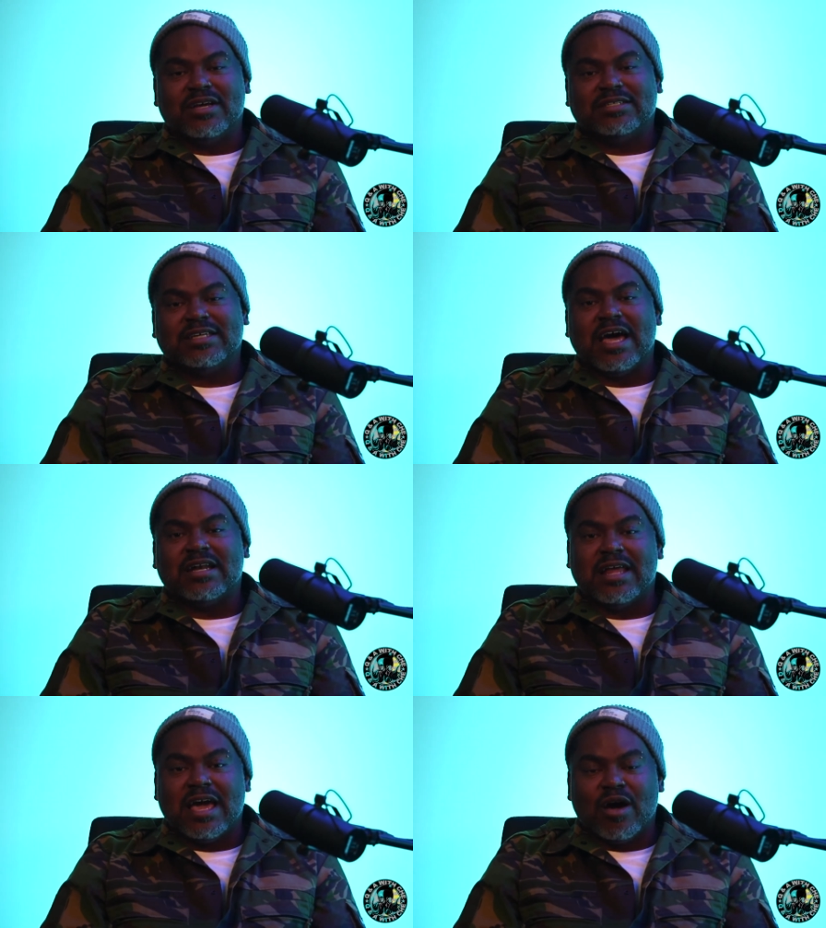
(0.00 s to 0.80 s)
he's
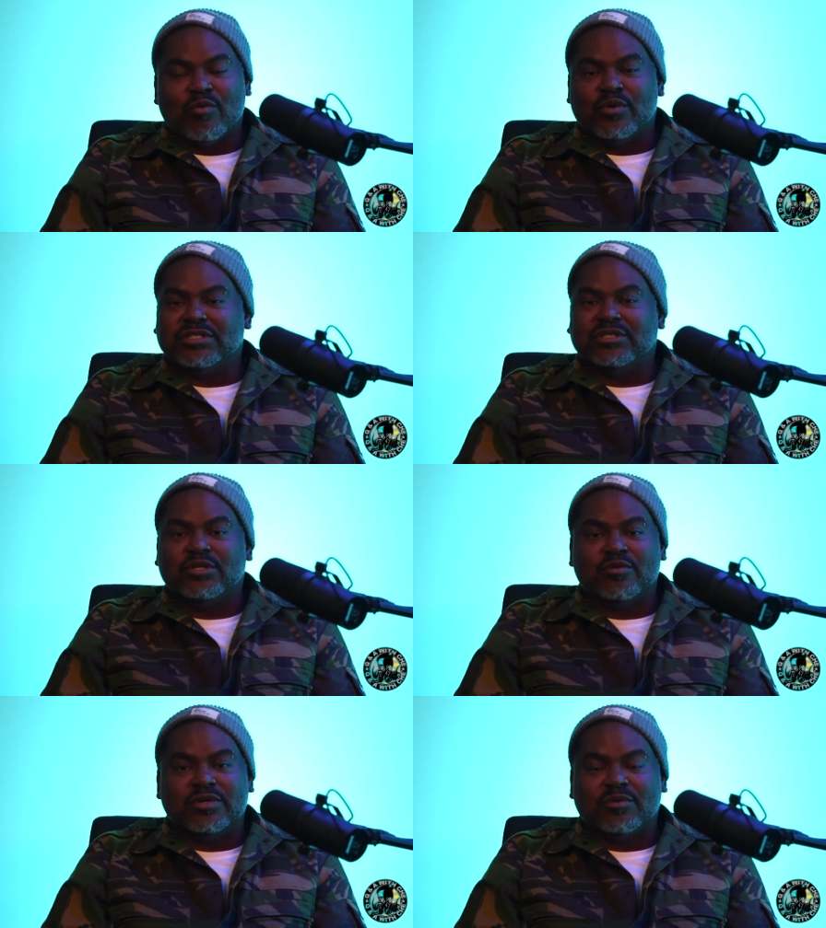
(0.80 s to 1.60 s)
at now and what he's
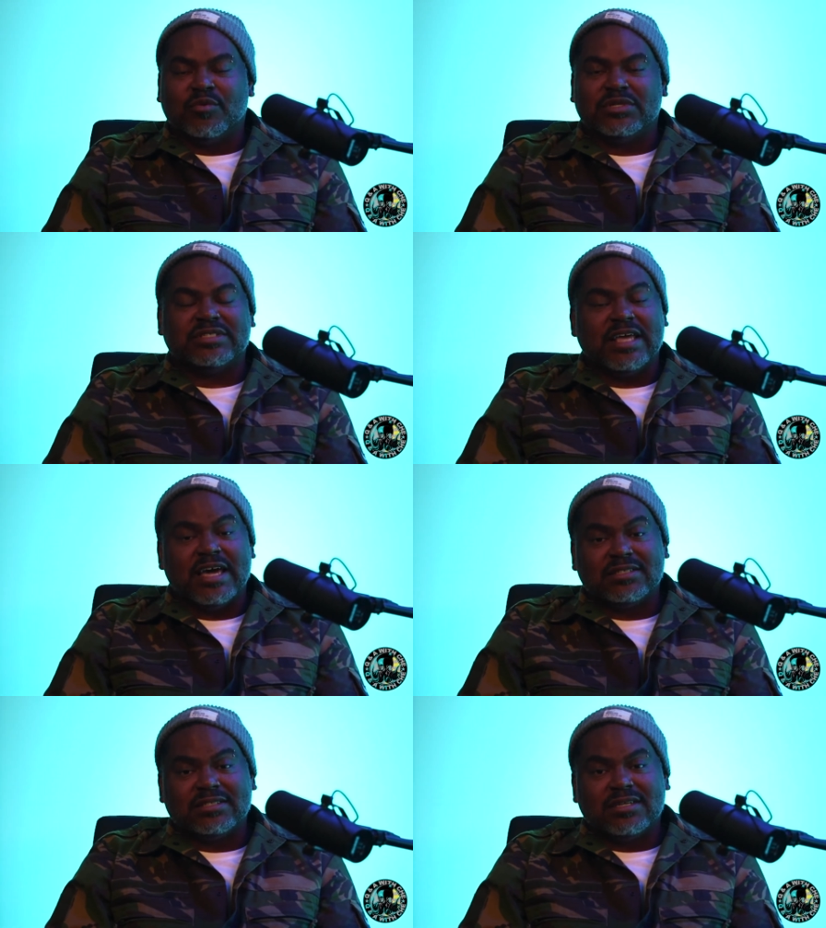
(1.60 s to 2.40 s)
doing and what's
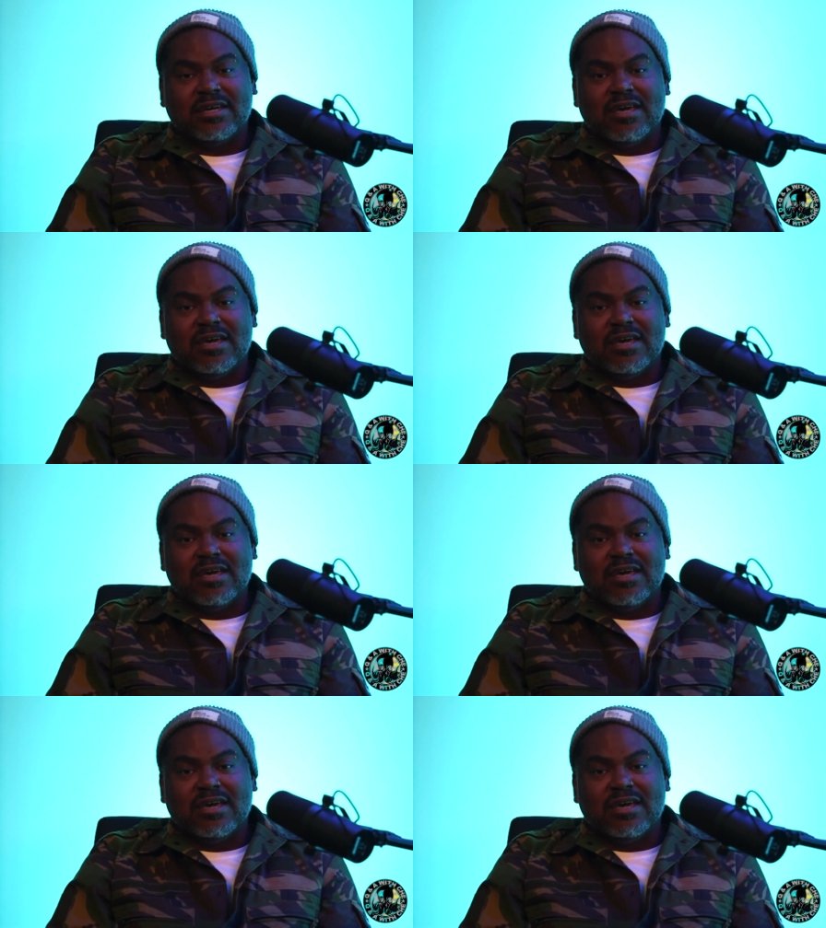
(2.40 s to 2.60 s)
next.